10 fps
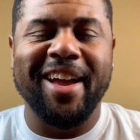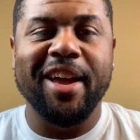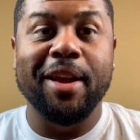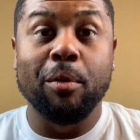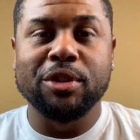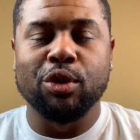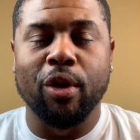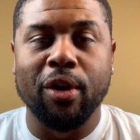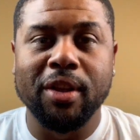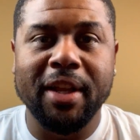Hey, what's
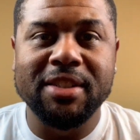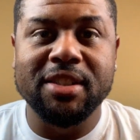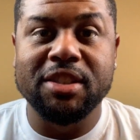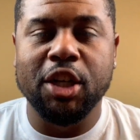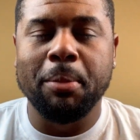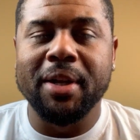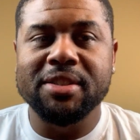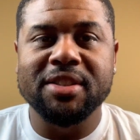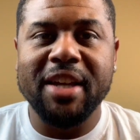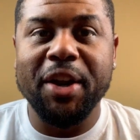going on, ladies and gentlemen?
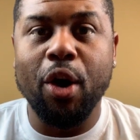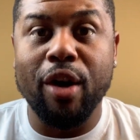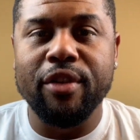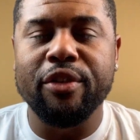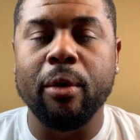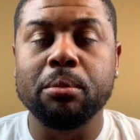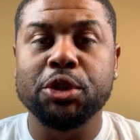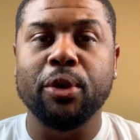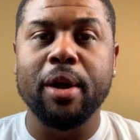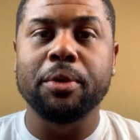This is Eddie Harvey from
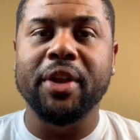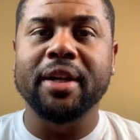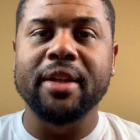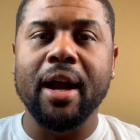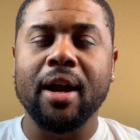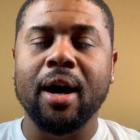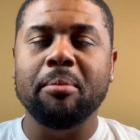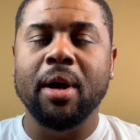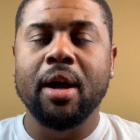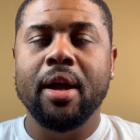
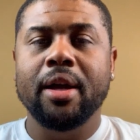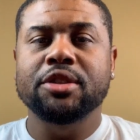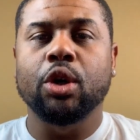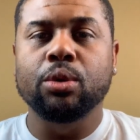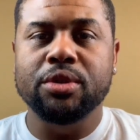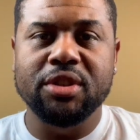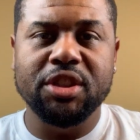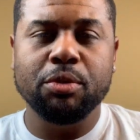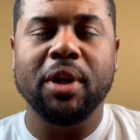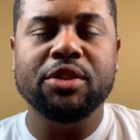TradeWithEd.com. So
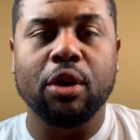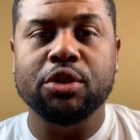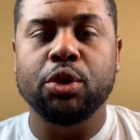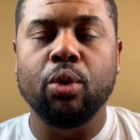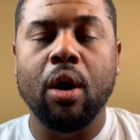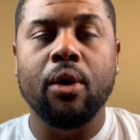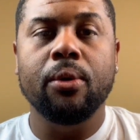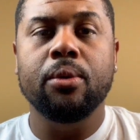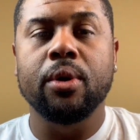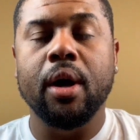just want to talk to you
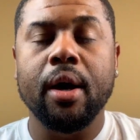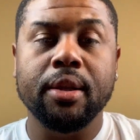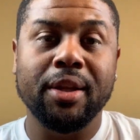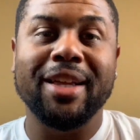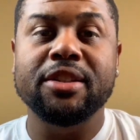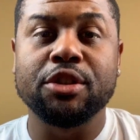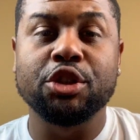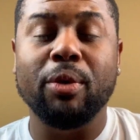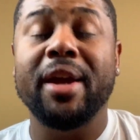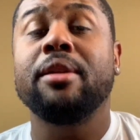all who are looking to
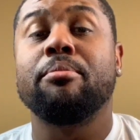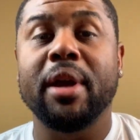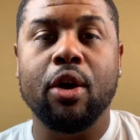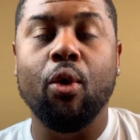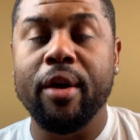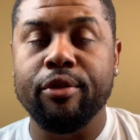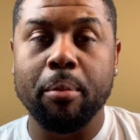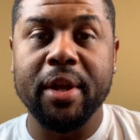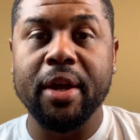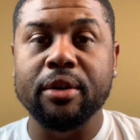trade Bitcoin
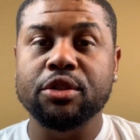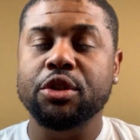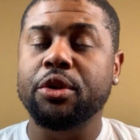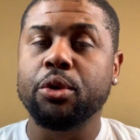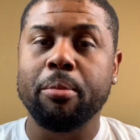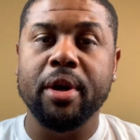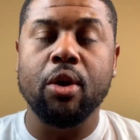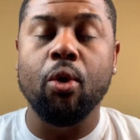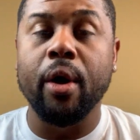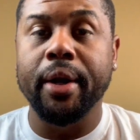for beginners. You're new to
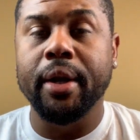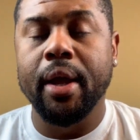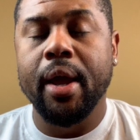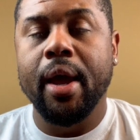Bitcoin,